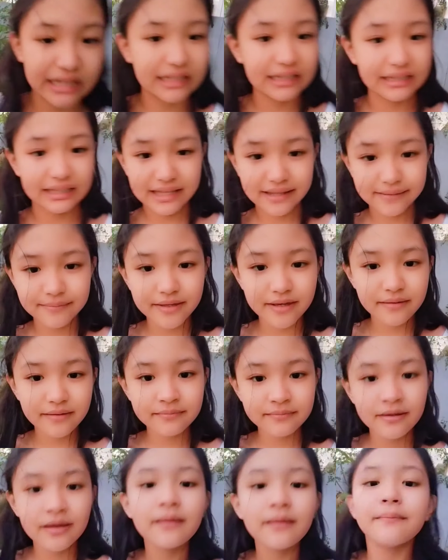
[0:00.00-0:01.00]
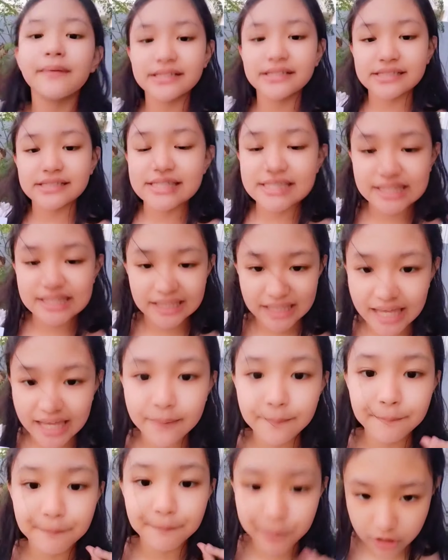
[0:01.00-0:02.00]
labium, but it's
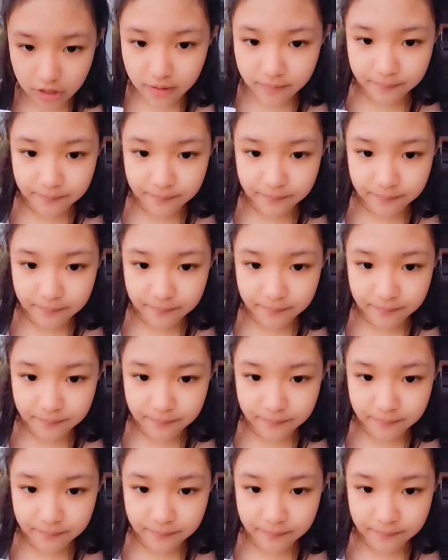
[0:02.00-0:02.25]
labrum.